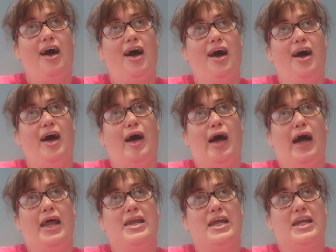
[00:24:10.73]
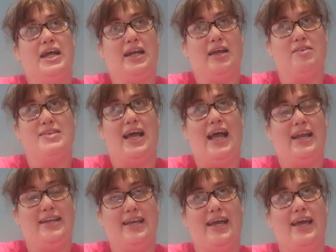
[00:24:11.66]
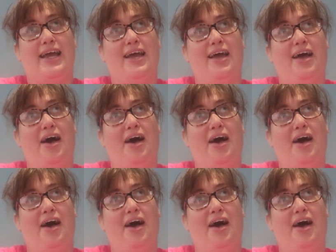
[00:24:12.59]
and then I'd have to edit,